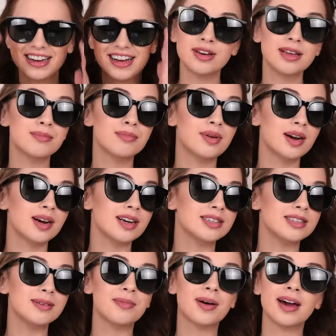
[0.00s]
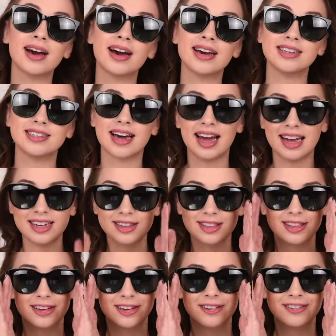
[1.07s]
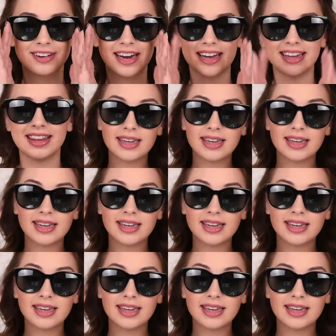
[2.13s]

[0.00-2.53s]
You can barely see my eyes. I love that.